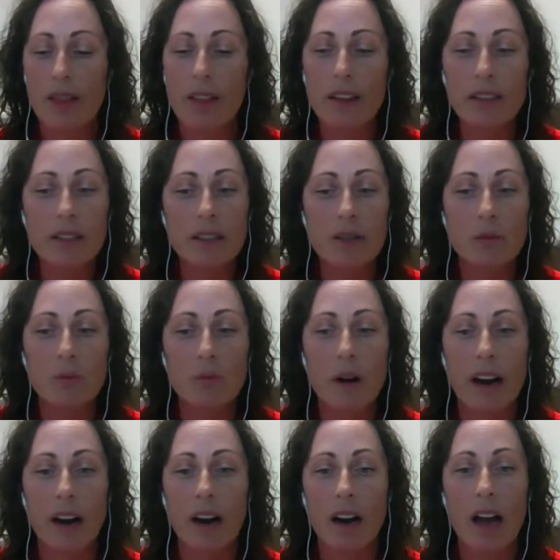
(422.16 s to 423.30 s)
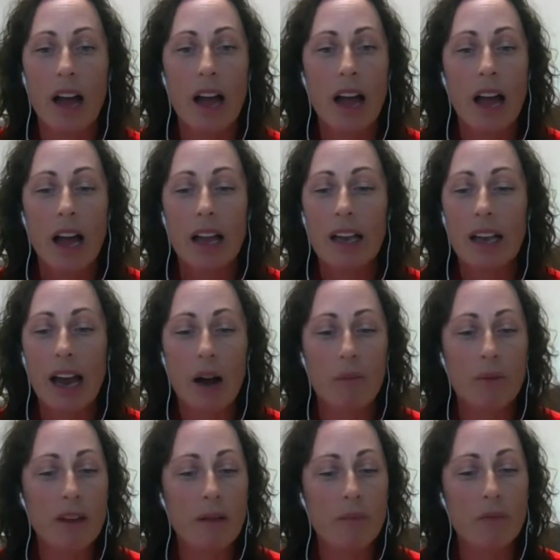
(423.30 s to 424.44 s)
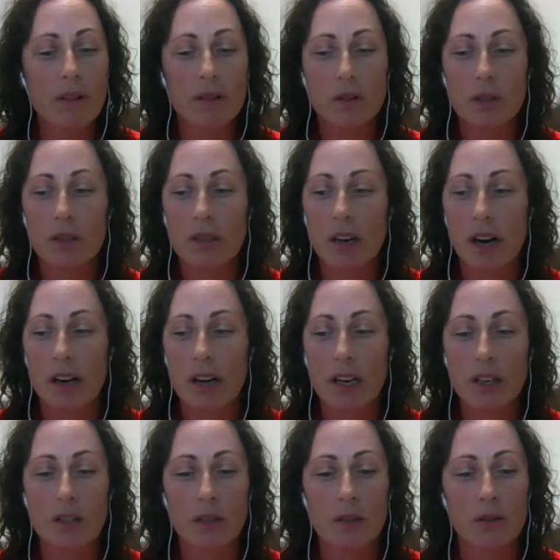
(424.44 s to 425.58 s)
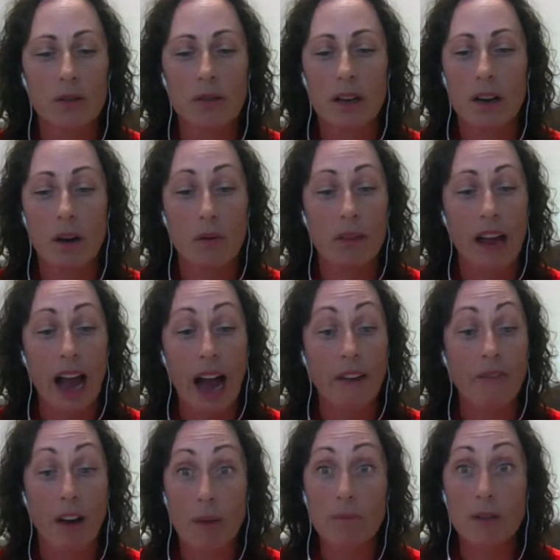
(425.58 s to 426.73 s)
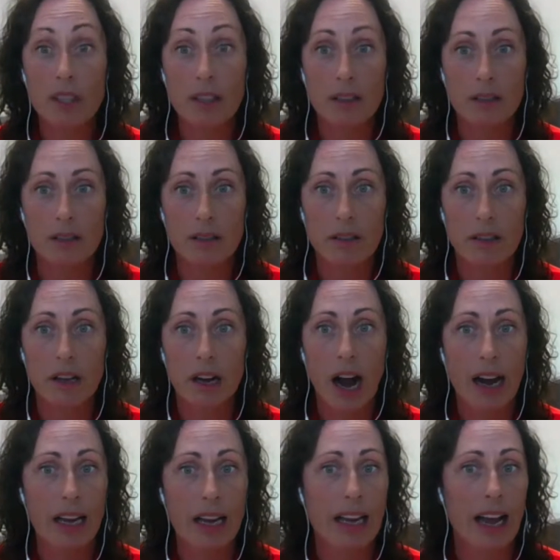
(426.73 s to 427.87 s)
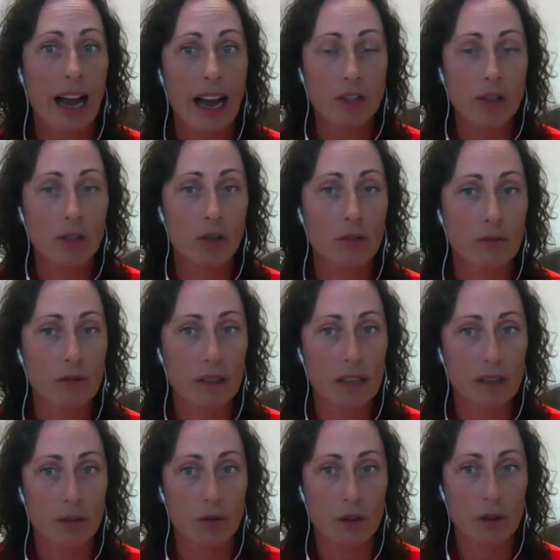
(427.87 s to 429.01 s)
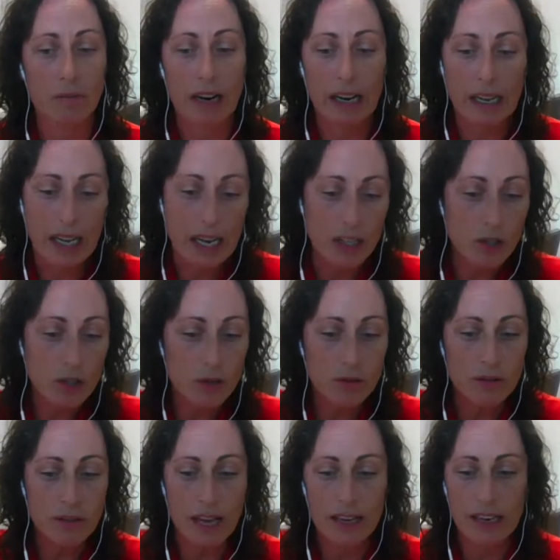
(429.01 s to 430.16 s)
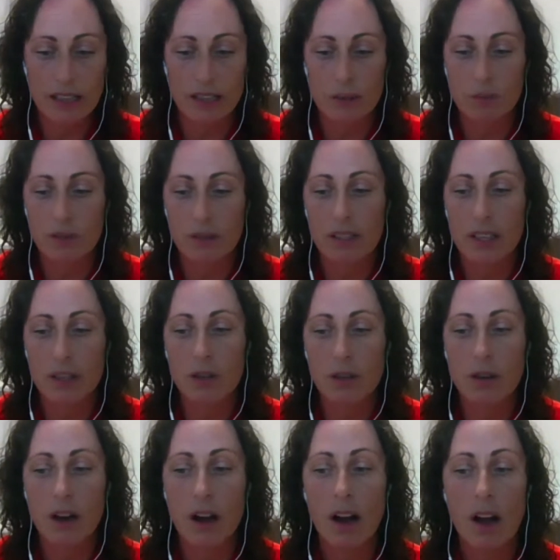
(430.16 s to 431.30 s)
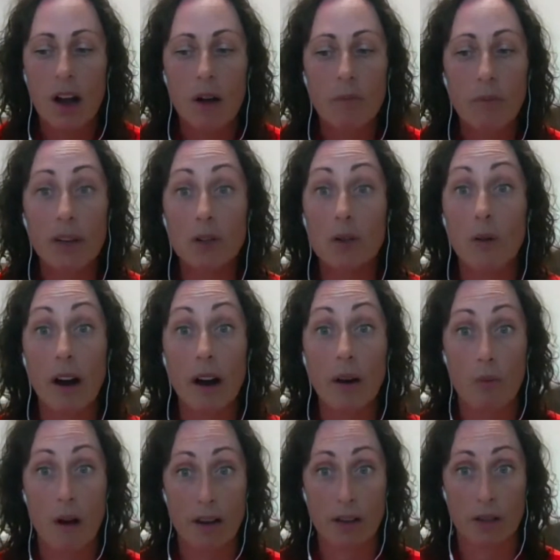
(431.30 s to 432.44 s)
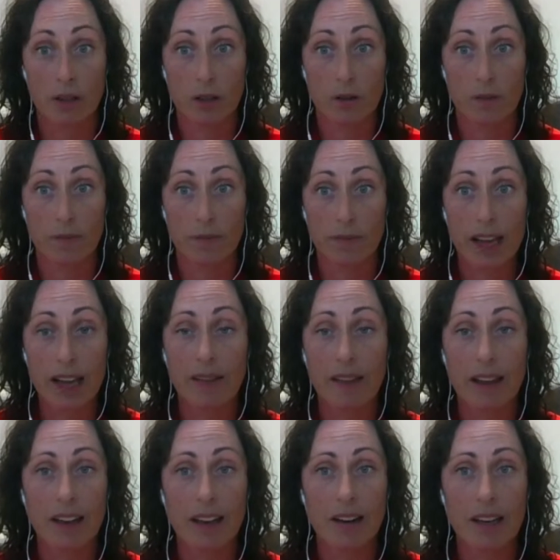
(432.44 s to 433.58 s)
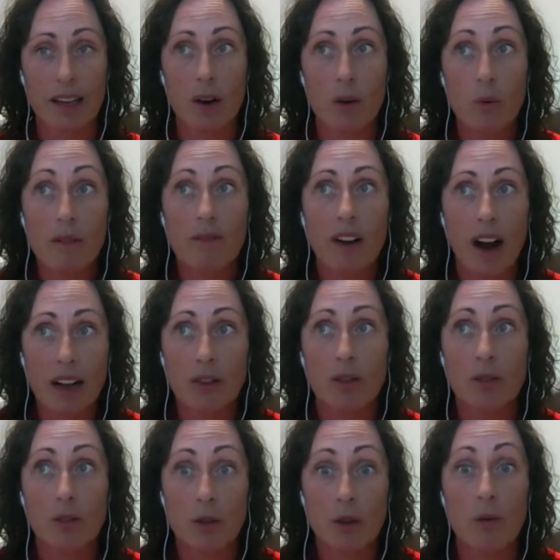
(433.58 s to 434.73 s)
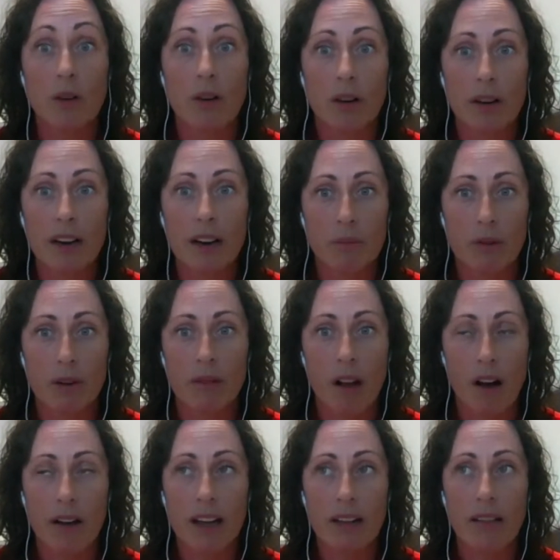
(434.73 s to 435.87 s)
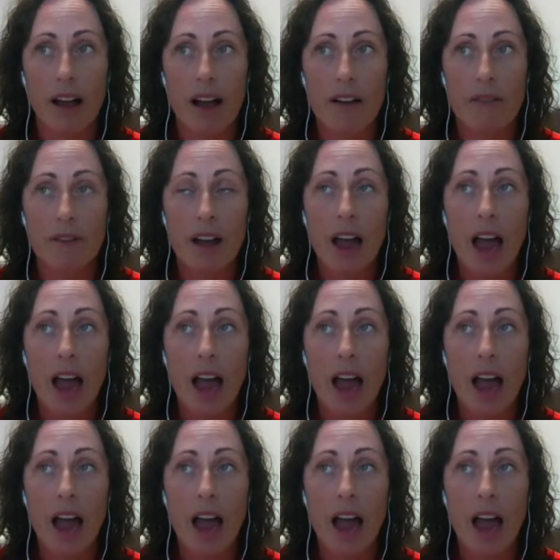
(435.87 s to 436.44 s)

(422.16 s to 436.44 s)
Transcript: This is where now people are starting to, they have options. I can choose this treatment, I can choose that next procedure, but do I want to? In that, we've gotten so good at prolonging life.